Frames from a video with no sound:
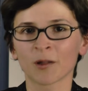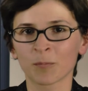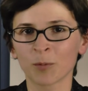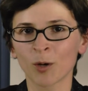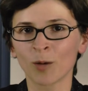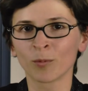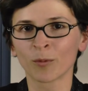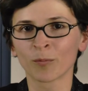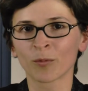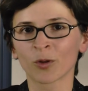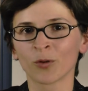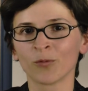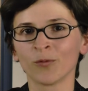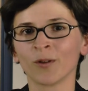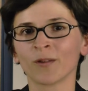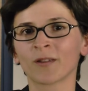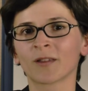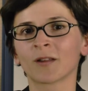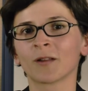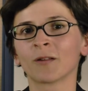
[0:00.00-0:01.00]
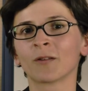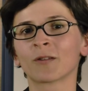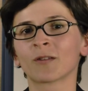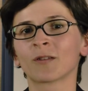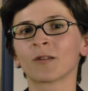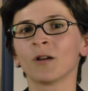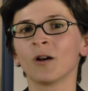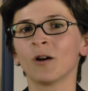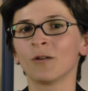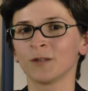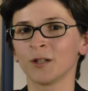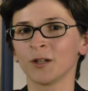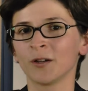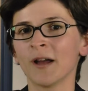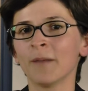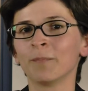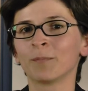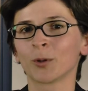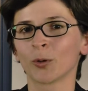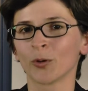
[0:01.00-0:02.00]
problem-solving skills of their
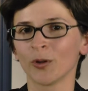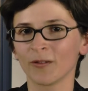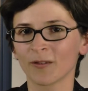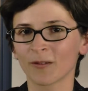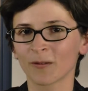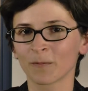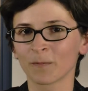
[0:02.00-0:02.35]
employees?